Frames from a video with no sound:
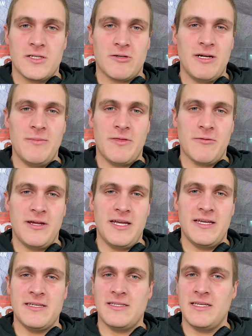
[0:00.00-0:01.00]
Scream
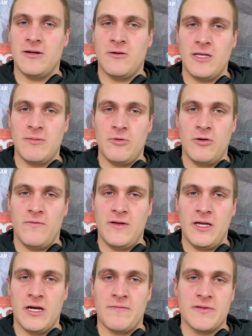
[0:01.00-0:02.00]
3 is the only
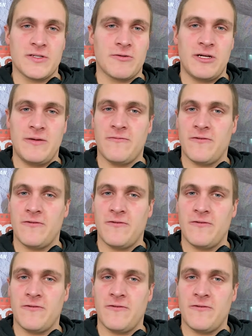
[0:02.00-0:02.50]
movie of the Scream